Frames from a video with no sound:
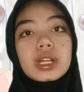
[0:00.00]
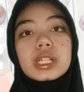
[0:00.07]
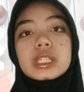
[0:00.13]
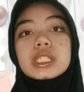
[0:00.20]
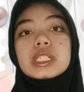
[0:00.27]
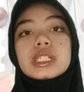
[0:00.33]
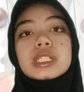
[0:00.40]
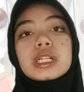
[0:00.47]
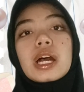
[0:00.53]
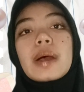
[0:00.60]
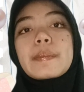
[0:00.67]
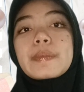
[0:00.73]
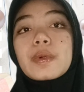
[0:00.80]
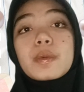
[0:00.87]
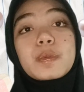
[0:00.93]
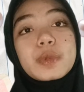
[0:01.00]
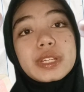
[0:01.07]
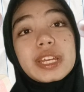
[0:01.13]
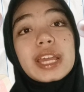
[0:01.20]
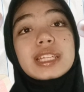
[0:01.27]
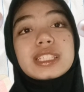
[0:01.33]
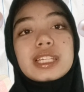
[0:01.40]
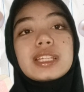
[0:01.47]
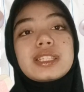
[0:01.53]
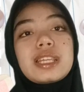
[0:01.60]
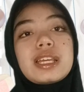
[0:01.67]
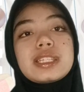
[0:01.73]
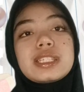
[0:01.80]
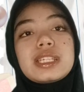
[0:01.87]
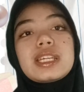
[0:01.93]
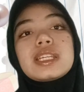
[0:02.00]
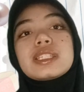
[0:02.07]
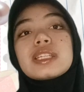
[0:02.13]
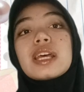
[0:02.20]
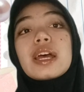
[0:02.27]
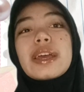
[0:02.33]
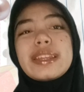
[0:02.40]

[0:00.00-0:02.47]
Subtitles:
The appropriate sentence is,